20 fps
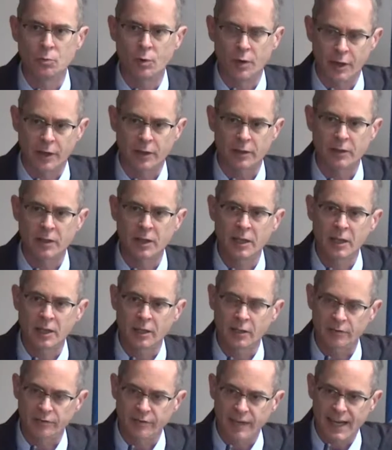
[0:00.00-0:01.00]
with
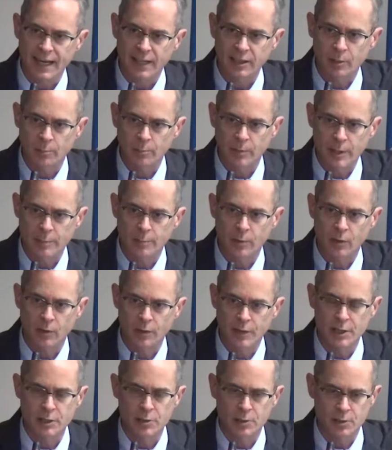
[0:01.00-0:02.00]
the fact that people
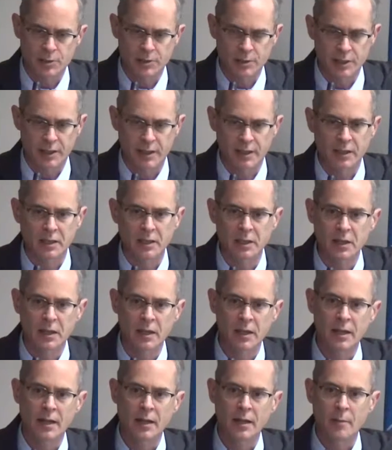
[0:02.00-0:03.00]
are interested in
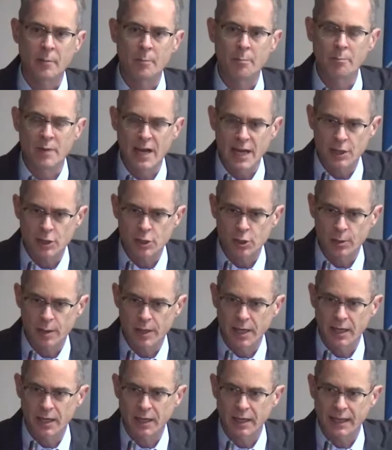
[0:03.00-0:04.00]

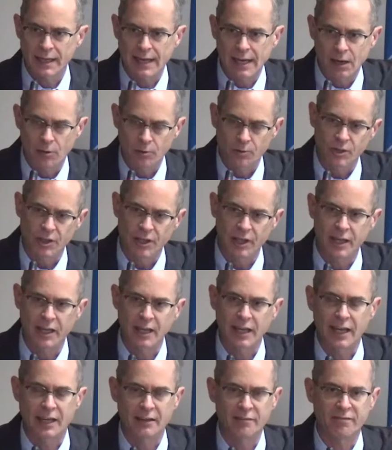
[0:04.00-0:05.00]
measuring,
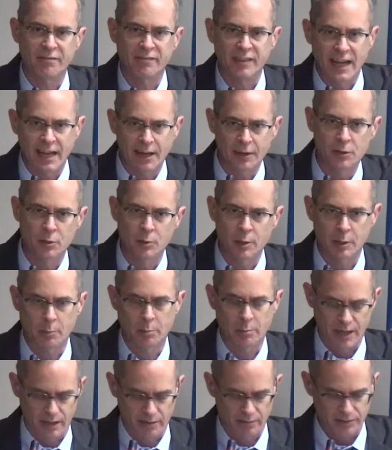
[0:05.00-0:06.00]
counting, and valuing
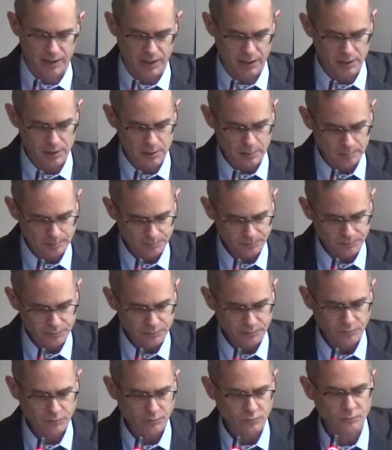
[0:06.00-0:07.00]
benefits.
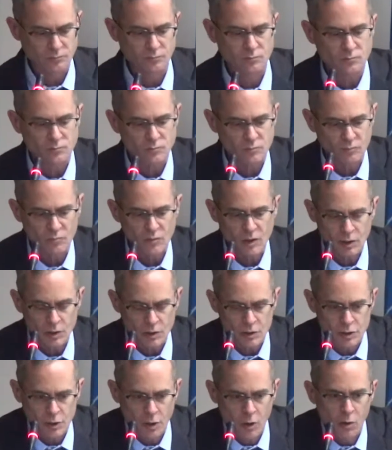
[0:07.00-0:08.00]

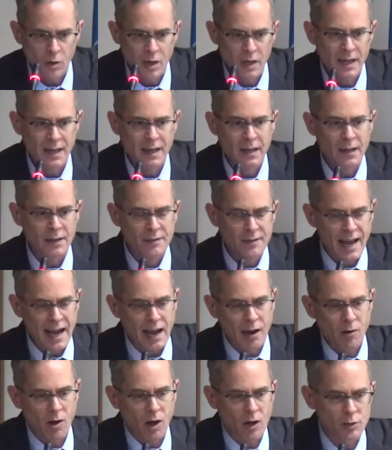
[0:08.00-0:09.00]
So
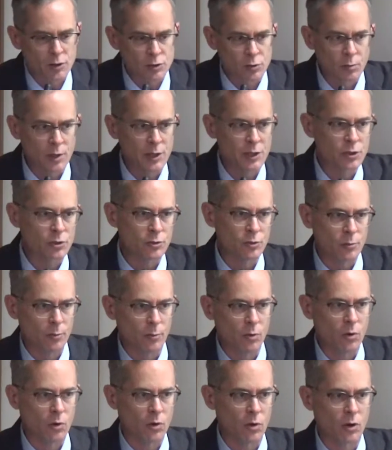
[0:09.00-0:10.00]
now I'll switch to
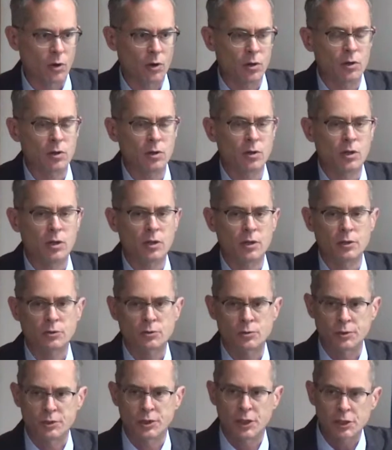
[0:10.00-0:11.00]
more
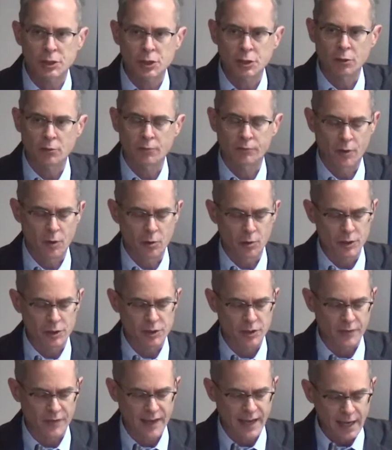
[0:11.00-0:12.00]
traditional
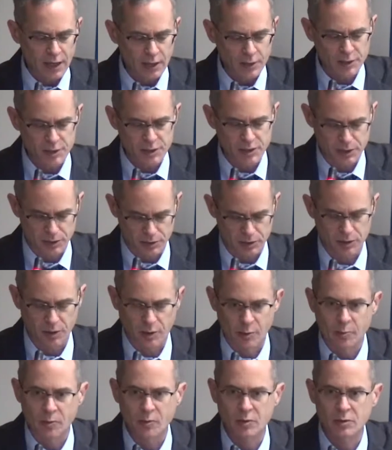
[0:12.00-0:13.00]
focus on the health
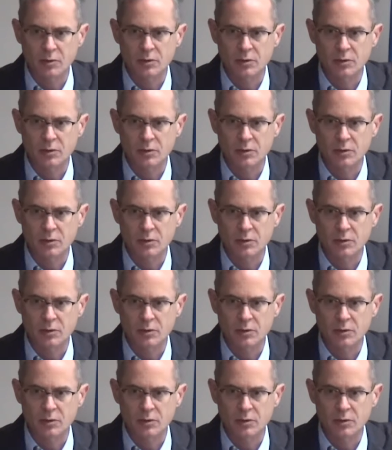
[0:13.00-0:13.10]
system,